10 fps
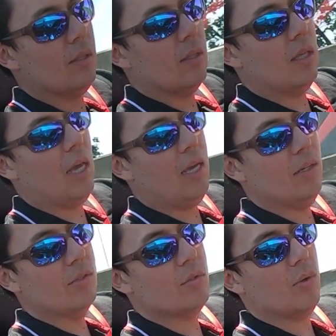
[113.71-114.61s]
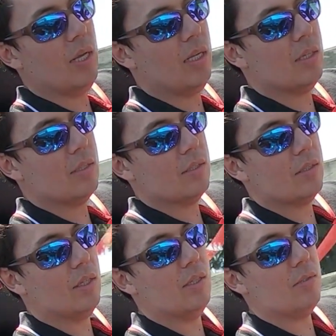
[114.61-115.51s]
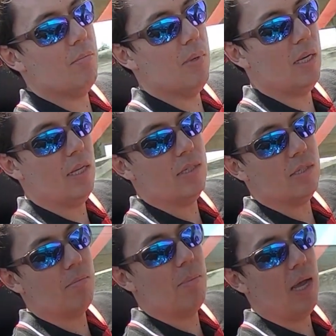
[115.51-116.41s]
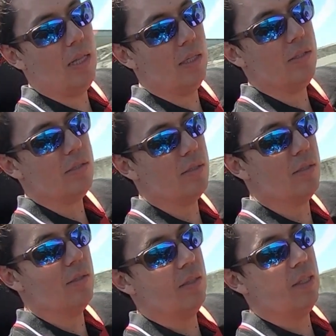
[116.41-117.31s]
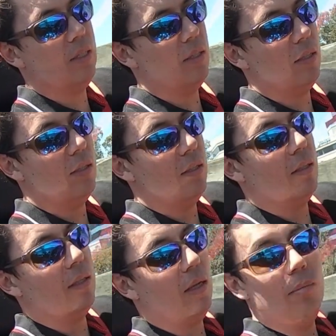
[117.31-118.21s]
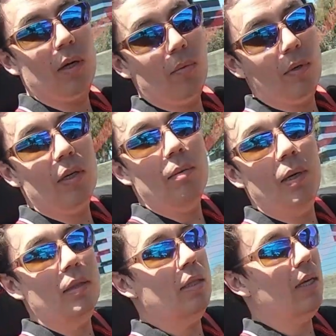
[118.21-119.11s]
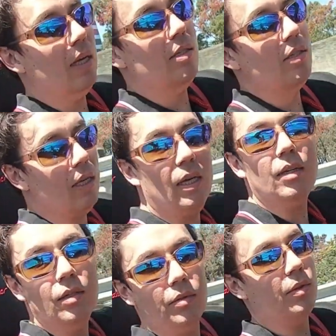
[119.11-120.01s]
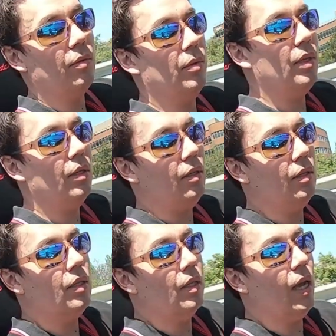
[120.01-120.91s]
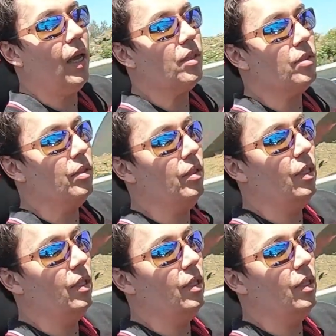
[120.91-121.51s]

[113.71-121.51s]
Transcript: The handle's great. It's got this mid-engine balance. I'm not worried about the engine hanging over the rear axle.